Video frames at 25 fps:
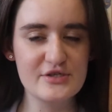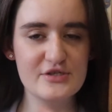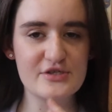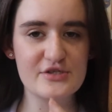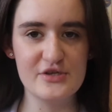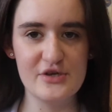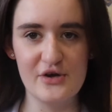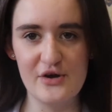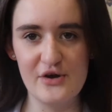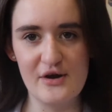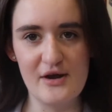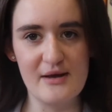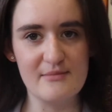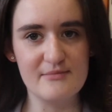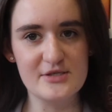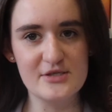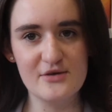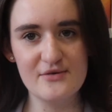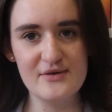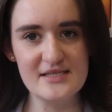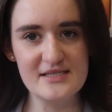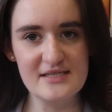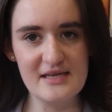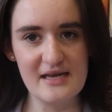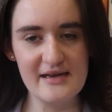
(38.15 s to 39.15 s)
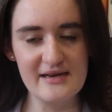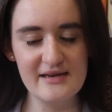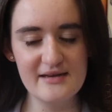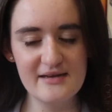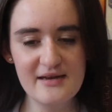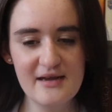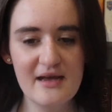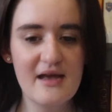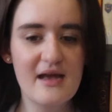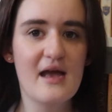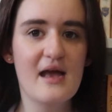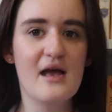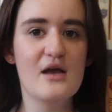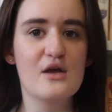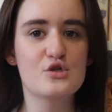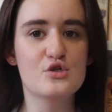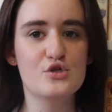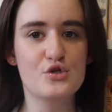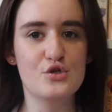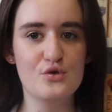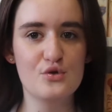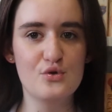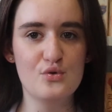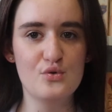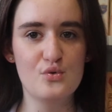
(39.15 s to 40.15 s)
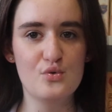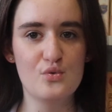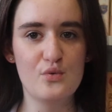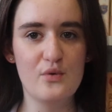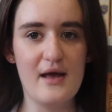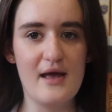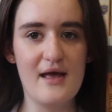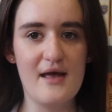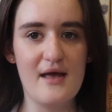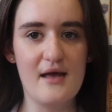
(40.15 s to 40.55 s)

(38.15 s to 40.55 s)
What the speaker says: so I'm so excited to